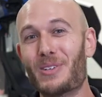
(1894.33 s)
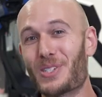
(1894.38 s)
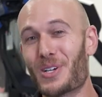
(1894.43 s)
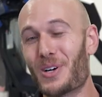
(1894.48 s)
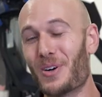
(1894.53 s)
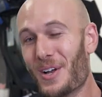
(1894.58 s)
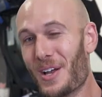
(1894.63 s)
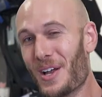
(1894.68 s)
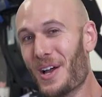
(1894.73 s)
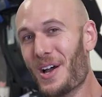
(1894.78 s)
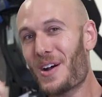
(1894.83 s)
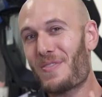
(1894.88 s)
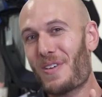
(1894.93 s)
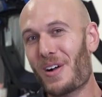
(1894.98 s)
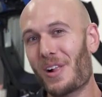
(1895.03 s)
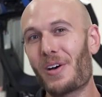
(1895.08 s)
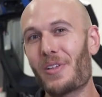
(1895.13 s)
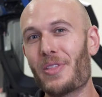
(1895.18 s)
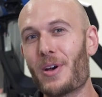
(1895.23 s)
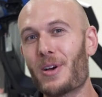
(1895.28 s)
So
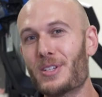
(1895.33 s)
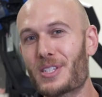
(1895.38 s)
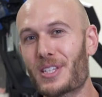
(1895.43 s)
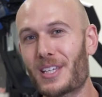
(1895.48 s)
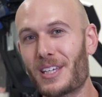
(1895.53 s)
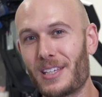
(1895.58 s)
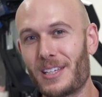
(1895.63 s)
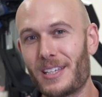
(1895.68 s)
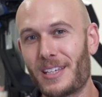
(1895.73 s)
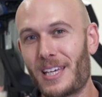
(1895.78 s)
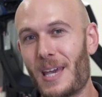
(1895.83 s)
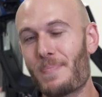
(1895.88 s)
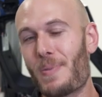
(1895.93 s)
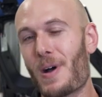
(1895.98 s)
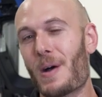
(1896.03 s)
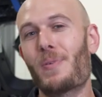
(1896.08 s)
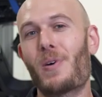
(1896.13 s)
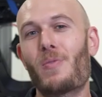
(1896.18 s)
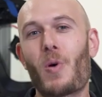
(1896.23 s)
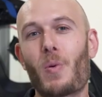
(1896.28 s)
follow those, keep
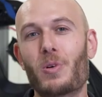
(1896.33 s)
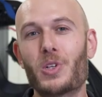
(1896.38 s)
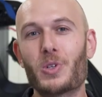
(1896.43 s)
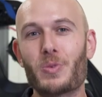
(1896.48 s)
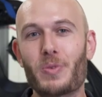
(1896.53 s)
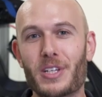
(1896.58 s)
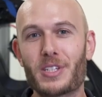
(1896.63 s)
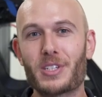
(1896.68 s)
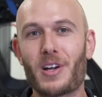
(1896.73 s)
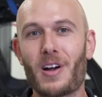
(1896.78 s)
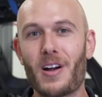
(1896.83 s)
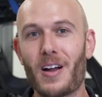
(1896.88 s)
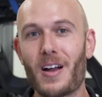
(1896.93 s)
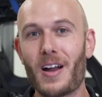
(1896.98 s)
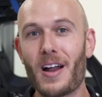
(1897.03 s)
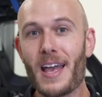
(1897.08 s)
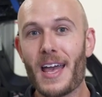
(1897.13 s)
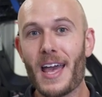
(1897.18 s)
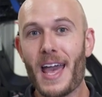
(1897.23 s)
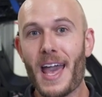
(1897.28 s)
up on what we're doing with this car.
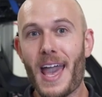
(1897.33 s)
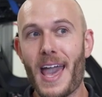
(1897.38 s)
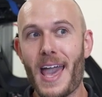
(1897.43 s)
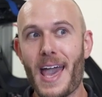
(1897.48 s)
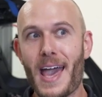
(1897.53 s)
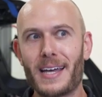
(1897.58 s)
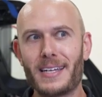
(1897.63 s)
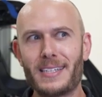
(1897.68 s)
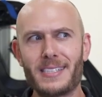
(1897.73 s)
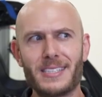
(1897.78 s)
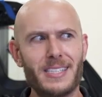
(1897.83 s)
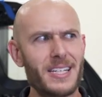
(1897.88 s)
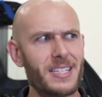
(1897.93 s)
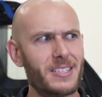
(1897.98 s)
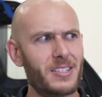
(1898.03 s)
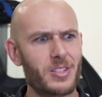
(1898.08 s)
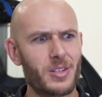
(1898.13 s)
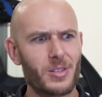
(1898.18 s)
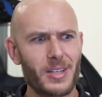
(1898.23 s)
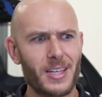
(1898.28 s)
And geez,
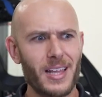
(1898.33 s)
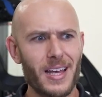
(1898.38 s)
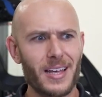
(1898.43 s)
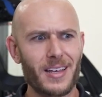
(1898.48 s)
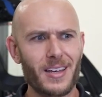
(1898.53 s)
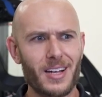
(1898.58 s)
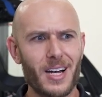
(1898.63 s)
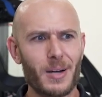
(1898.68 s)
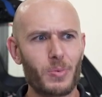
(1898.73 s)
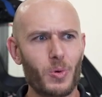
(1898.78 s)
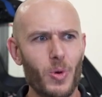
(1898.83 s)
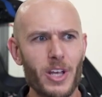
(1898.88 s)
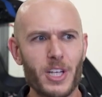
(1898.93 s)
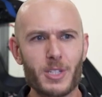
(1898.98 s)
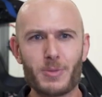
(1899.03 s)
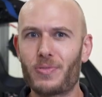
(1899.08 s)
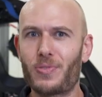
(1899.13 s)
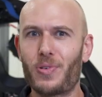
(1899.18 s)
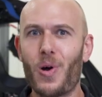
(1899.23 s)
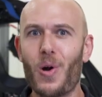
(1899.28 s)
there's only like a couple weeks
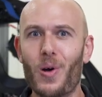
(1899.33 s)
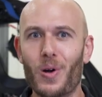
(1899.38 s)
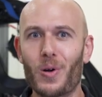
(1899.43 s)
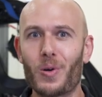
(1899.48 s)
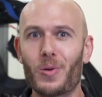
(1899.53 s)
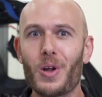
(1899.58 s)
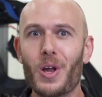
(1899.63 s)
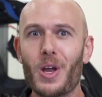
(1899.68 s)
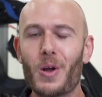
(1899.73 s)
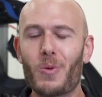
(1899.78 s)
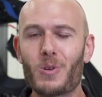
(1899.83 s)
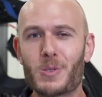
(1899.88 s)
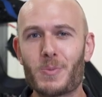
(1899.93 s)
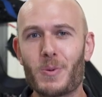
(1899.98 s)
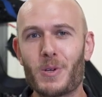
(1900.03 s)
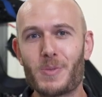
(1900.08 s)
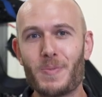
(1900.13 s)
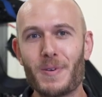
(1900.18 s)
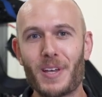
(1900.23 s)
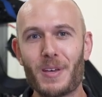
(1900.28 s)
before we're
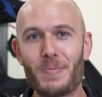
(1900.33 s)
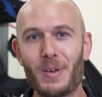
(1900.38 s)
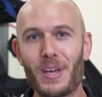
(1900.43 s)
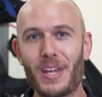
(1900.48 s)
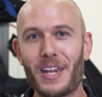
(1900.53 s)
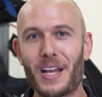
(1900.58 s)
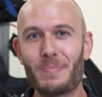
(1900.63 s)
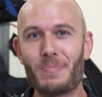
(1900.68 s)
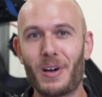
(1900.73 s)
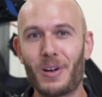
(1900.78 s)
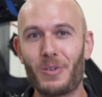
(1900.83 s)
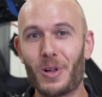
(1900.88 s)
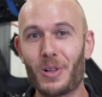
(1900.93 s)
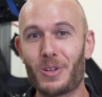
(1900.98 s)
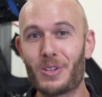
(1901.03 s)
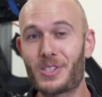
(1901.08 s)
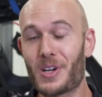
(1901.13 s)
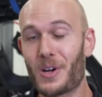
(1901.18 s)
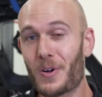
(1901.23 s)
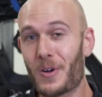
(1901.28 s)
supposed to be competing at
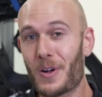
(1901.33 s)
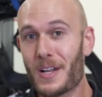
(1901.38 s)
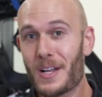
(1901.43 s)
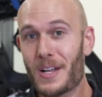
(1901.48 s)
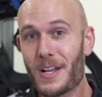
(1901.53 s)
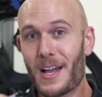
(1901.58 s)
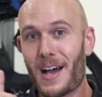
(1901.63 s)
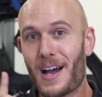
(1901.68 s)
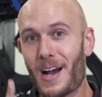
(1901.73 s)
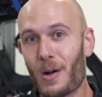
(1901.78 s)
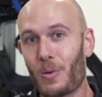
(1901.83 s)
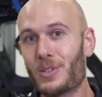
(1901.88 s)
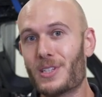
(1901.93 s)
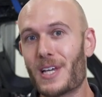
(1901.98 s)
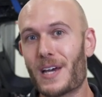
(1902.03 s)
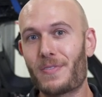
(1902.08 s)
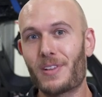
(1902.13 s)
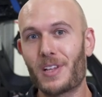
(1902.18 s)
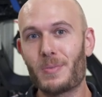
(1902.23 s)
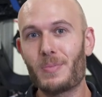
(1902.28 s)
Buttonwillow. So uh, we'll
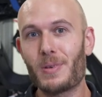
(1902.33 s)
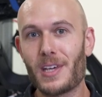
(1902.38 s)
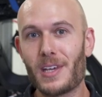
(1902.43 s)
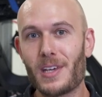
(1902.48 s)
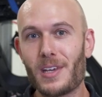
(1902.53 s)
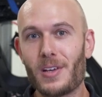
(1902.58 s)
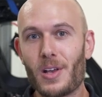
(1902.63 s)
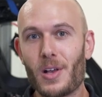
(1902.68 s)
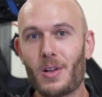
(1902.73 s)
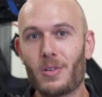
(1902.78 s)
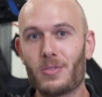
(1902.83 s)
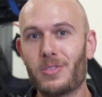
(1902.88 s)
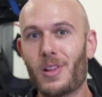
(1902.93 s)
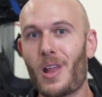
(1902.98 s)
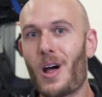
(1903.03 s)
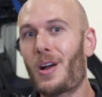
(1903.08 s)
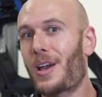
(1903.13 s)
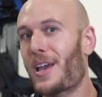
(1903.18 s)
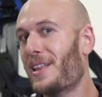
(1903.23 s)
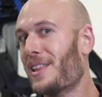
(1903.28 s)
definitely be
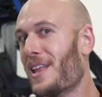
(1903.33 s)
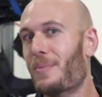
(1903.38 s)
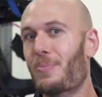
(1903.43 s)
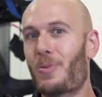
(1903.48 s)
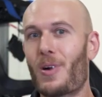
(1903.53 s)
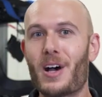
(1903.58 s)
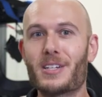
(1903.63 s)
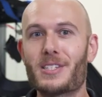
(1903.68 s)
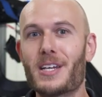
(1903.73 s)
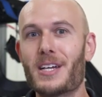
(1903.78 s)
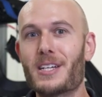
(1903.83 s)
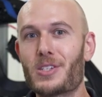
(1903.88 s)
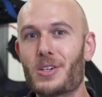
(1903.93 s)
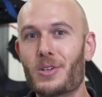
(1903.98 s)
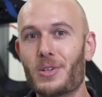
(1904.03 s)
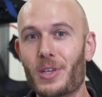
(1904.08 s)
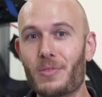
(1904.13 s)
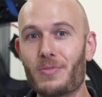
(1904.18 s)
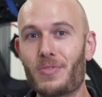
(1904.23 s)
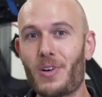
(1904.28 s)
vlogging that process. So
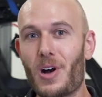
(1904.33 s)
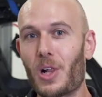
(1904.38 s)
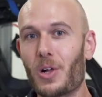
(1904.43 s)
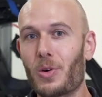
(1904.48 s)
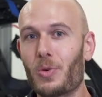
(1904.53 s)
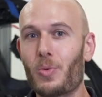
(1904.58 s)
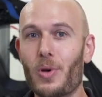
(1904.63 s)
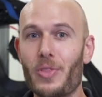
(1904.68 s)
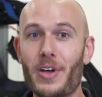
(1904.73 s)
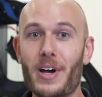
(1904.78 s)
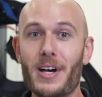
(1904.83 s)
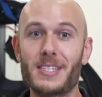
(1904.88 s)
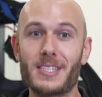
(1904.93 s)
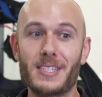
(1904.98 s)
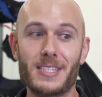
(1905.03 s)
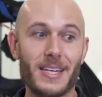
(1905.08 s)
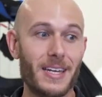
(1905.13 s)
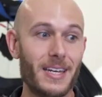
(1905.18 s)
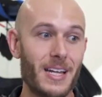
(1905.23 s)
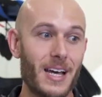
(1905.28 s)
you can follow with
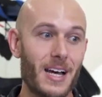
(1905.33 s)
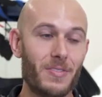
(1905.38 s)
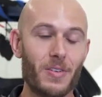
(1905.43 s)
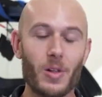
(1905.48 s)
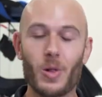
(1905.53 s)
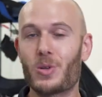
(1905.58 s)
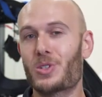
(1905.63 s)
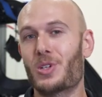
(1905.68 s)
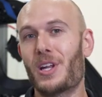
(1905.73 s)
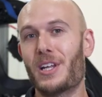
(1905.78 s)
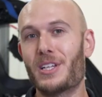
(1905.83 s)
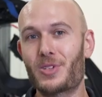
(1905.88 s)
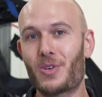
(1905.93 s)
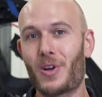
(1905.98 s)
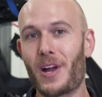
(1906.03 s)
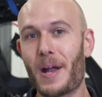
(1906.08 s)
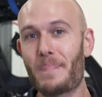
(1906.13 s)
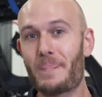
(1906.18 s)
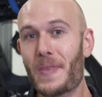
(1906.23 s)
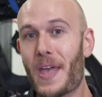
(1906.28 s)
us and uh, follow us on
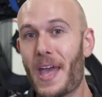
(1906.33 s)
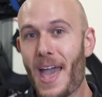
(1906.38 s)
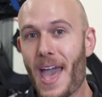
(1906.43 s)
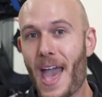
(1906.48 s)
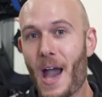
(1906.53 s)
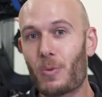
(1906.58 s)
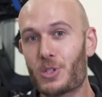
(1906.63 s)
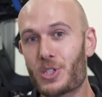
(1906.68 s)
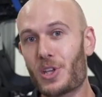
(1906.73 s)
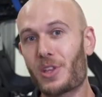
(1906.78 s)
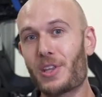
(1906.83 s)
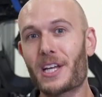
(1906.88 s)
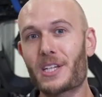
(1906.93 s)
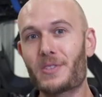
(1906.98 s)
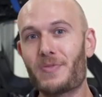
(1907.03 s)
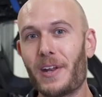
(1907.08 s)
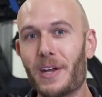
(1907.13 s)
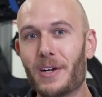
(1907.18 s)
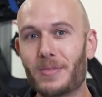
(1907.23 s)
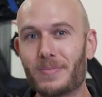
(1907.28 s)
Instagram. And we'll see you in the next
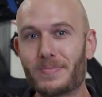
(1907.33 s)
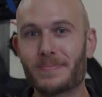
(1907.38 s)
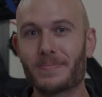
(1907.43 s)
video.